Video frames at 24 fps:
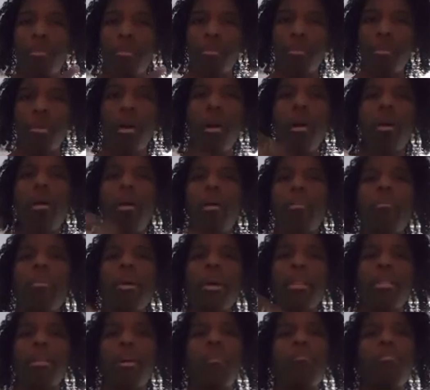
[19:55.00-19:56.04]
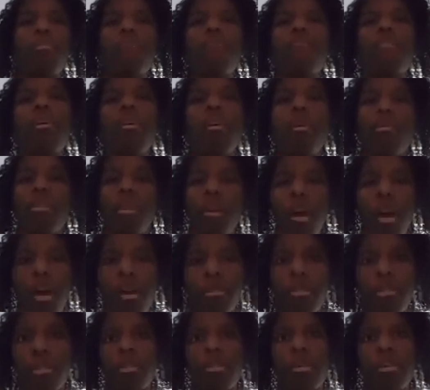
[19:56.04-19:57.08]
We are all made up of all the
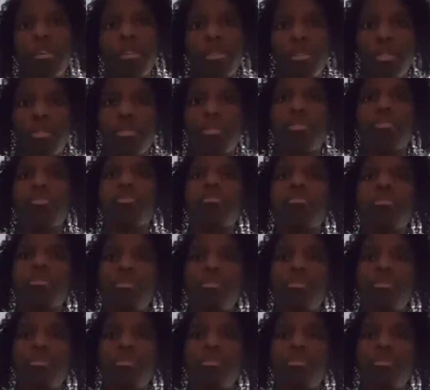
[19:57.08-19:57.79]
constellations or